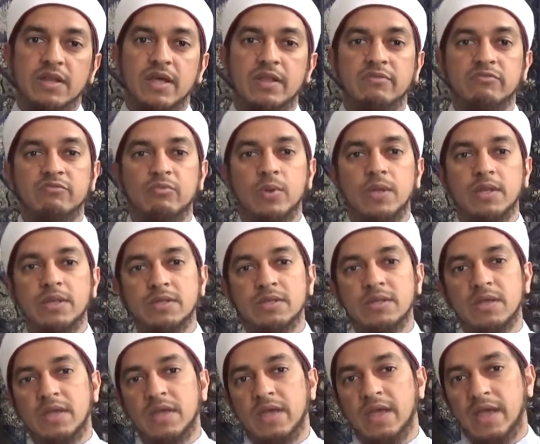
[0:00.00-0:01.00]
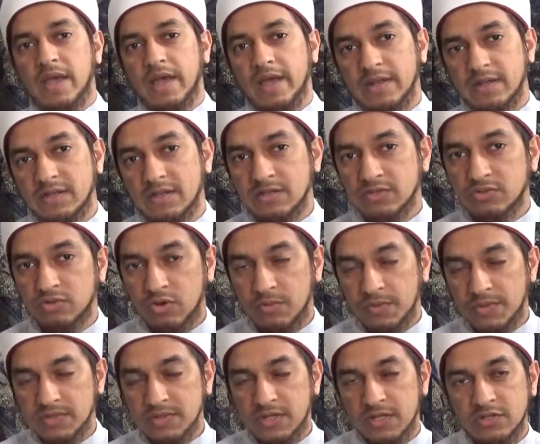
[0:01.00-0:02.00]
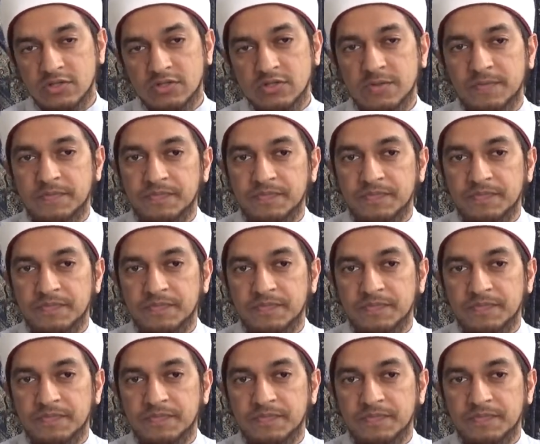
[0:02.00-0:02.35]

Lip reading: and wind and a storm as such.